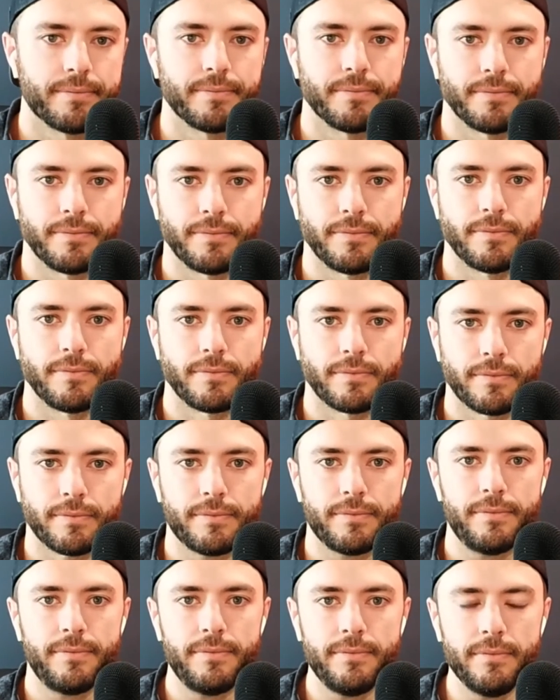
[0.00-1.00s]

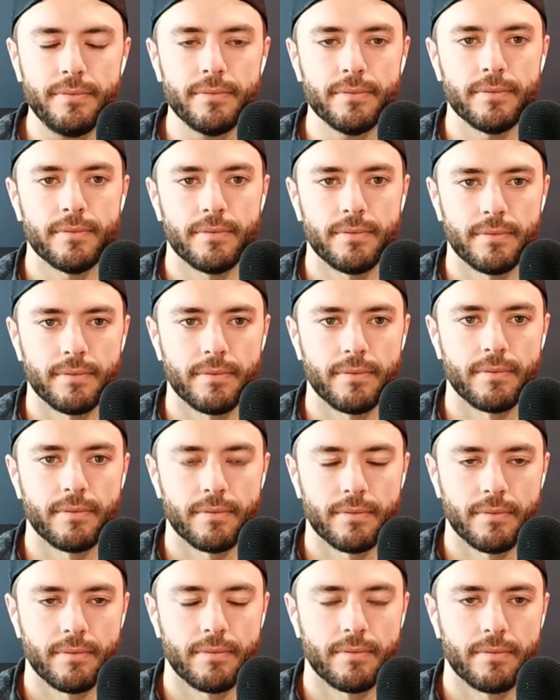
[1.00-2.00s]

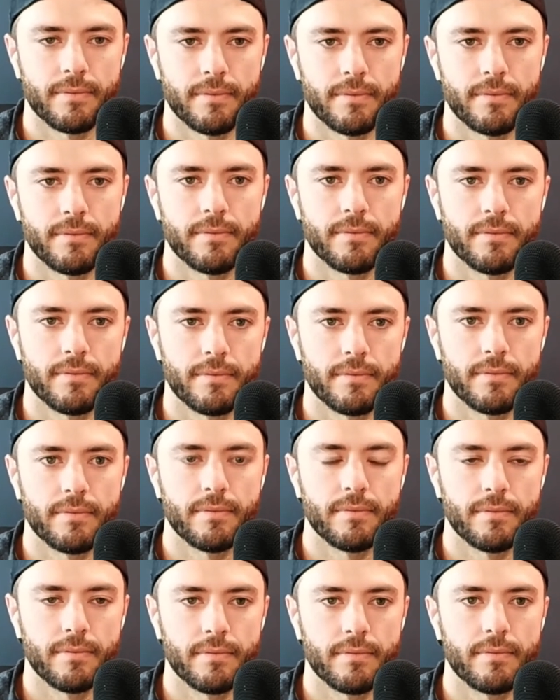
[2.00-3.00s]

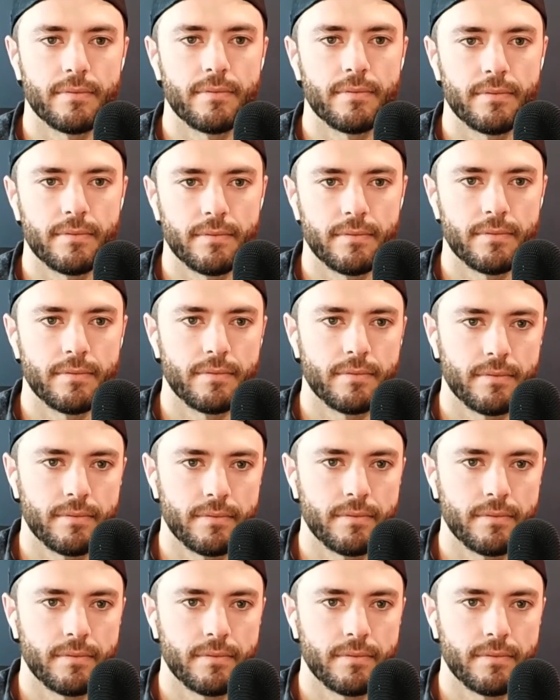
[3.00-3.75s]
(not speaking)